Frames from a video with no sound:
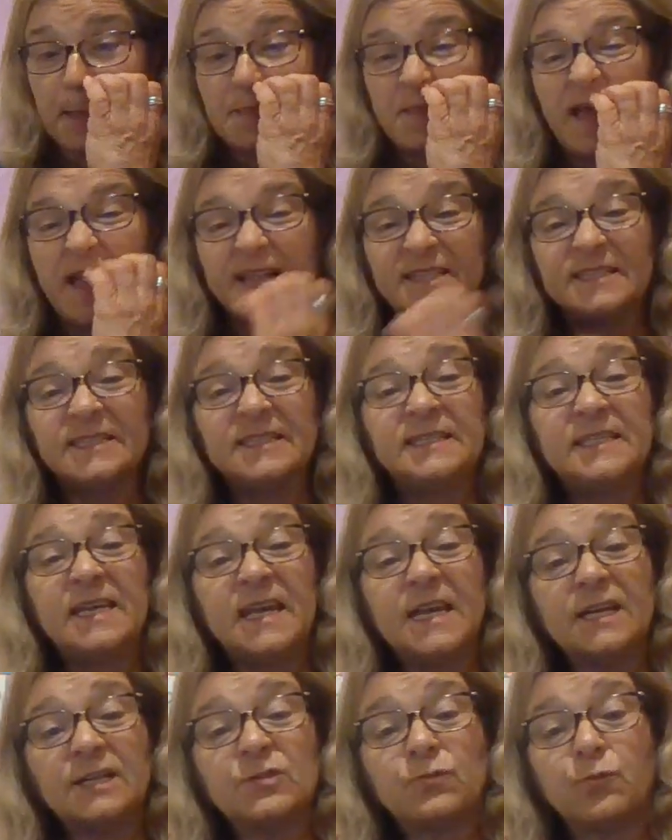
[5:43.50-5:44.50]
That's
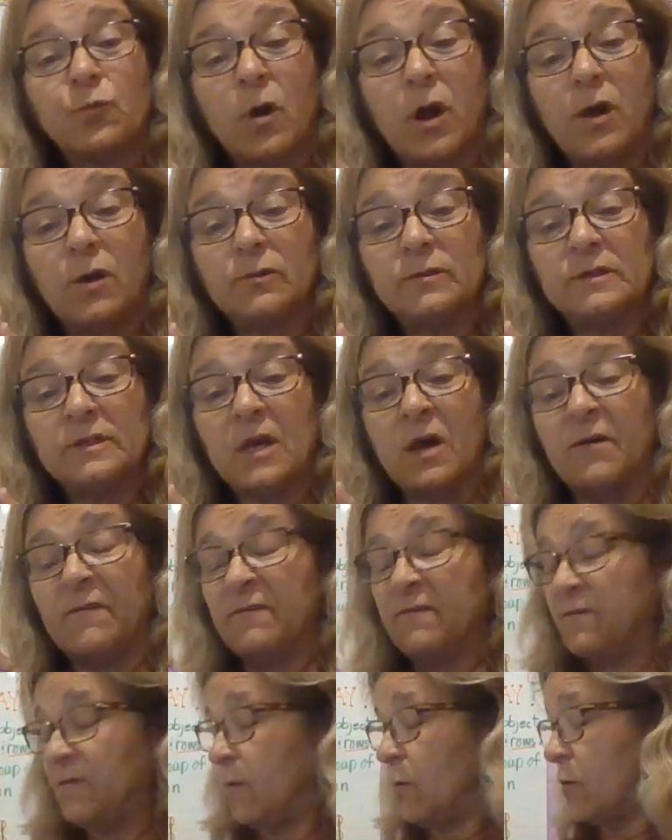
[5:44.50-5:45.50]
6 rows
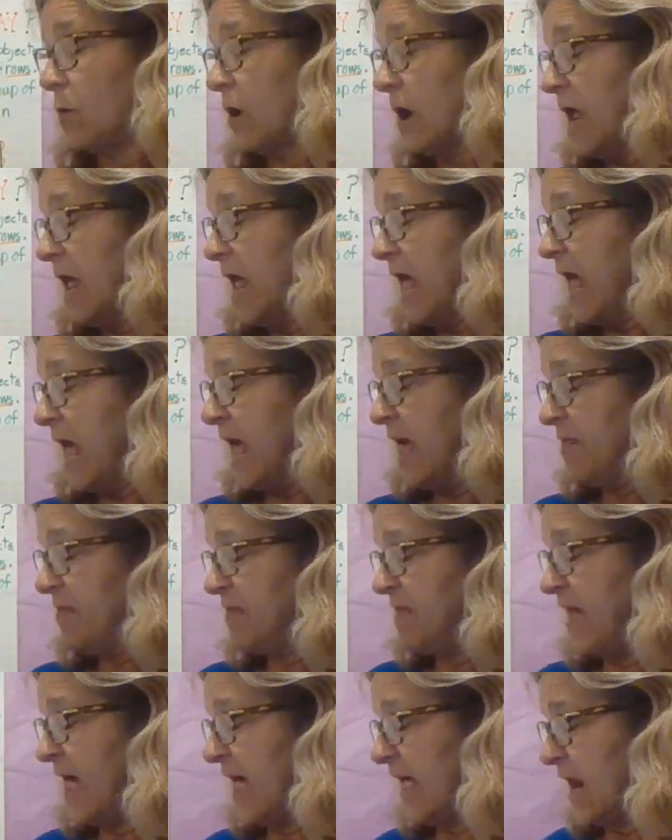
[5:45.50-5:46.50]
of 4,
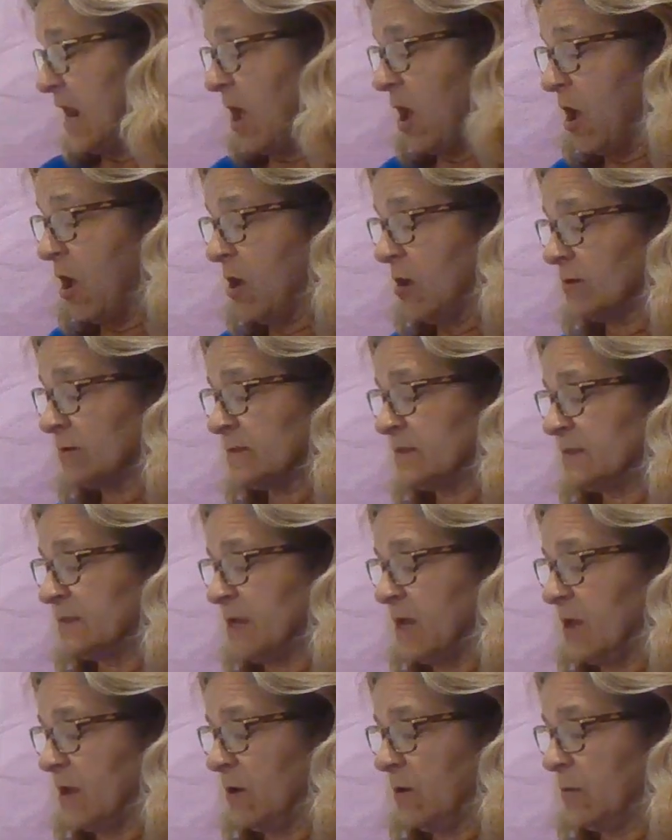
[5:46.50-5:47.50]
and that
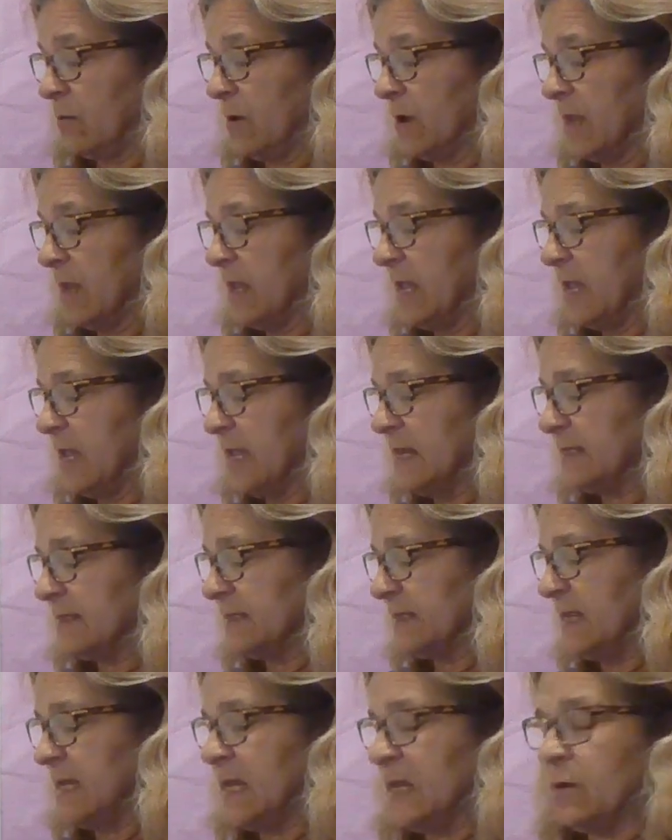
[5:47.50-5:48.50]
also
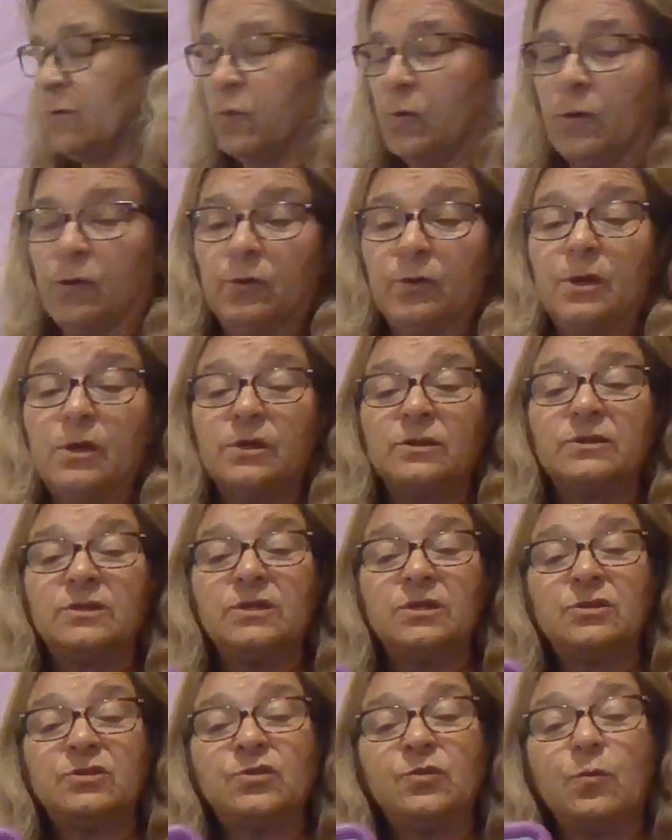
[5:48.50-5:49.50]
is equal
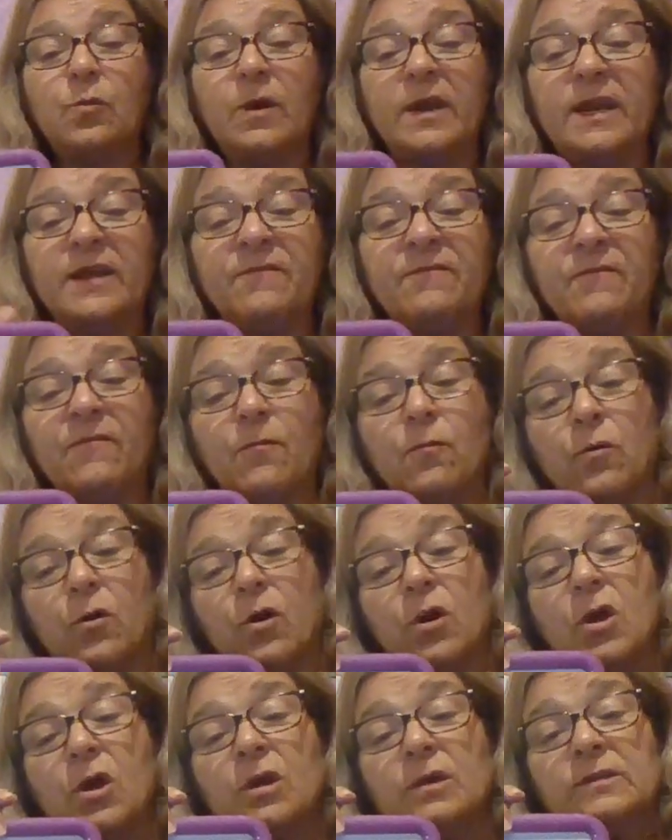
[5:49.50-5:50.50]
to
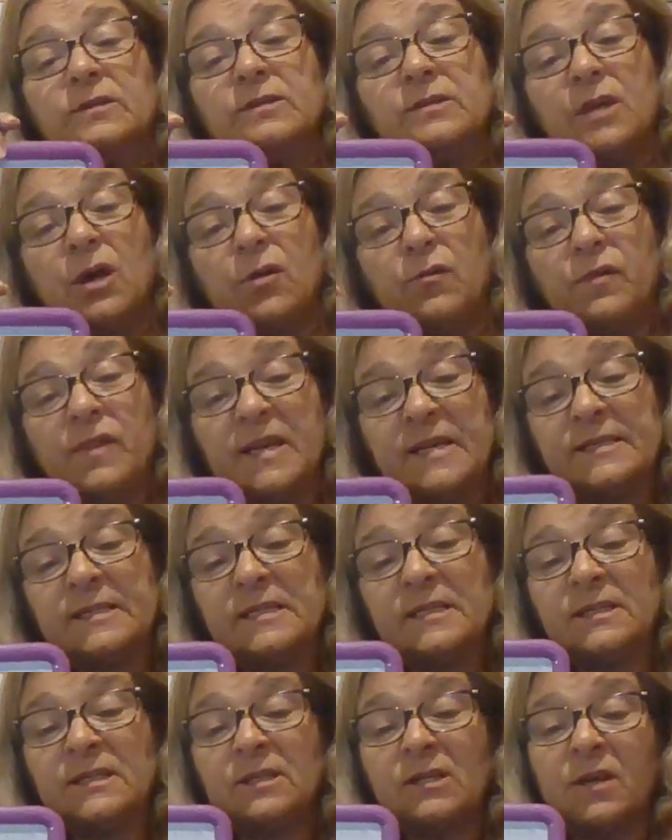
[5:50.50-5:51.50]
24. So
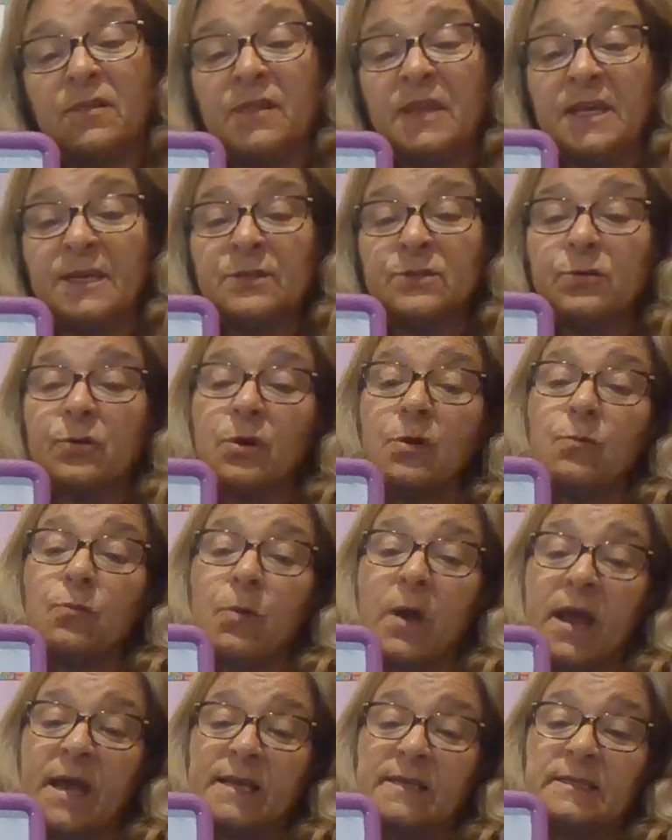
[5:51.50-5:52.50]
these are
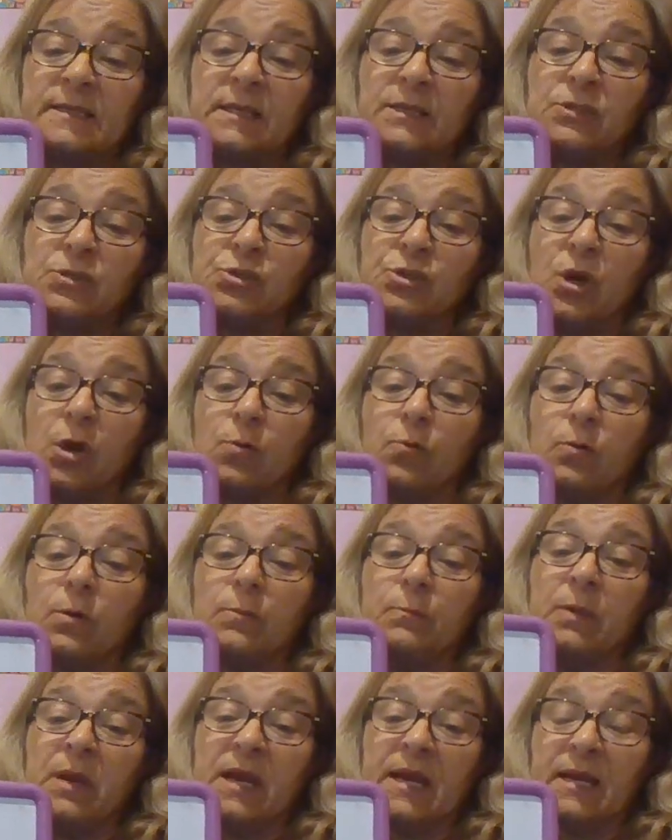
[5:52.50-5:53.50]
arrays that show
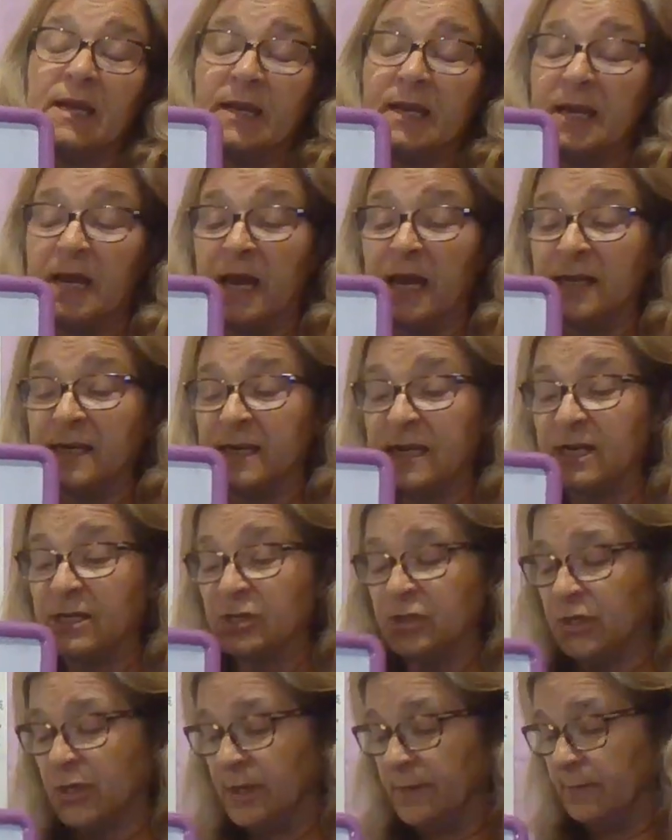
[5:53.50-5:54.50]
repeated
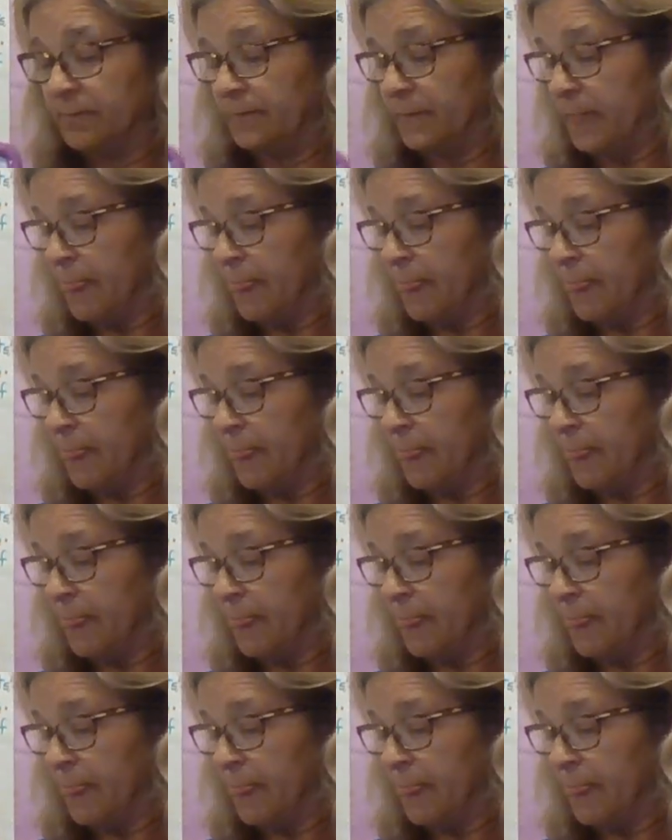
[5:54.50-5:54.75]
addition.